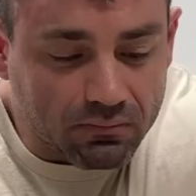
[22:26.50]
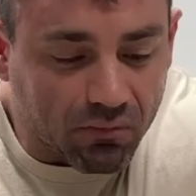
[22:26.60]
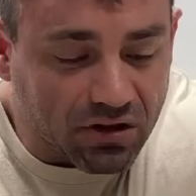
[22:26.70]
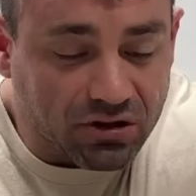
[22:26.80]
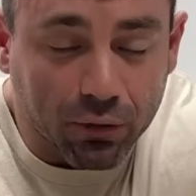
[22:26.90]

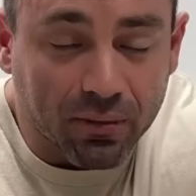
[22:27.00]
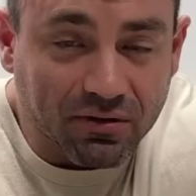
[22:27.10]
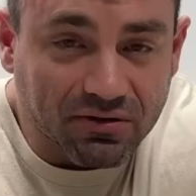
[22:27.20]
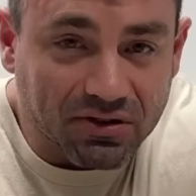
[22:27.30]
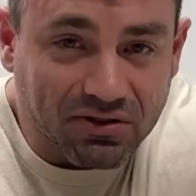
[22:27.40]
This whole meal
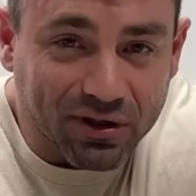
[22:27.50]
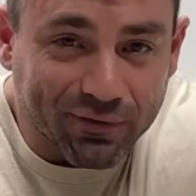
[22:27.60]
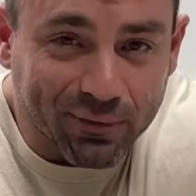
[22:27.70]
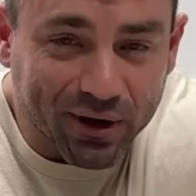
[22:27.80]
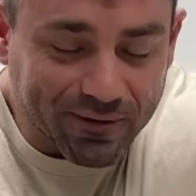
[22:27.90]
is a dessert
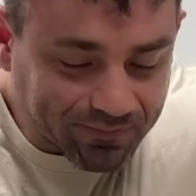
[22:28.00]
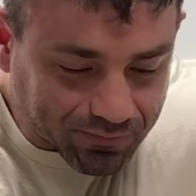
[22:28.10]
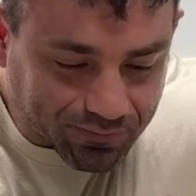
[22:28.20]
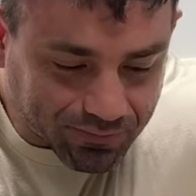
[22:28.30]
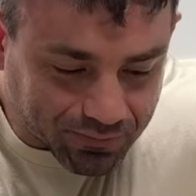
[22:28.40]
for me.
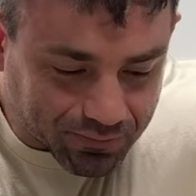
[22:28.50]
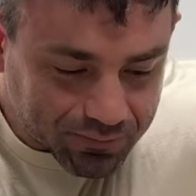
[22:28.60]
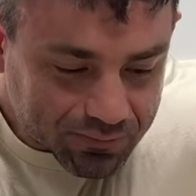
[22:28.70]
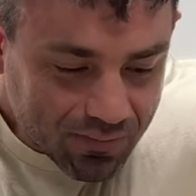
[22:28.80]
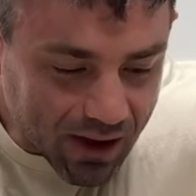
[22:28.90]

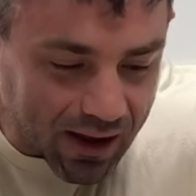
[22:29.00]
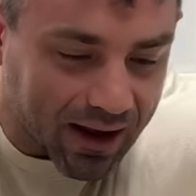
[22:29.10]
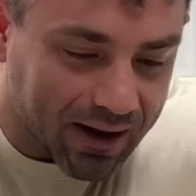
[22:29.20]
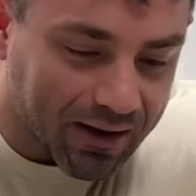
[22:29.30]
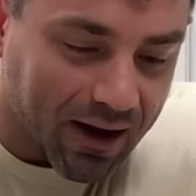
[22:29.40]

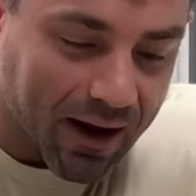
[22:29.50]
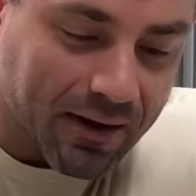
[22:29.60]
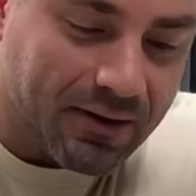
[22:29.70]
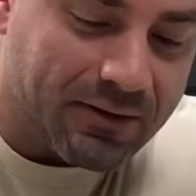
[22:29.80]
And we're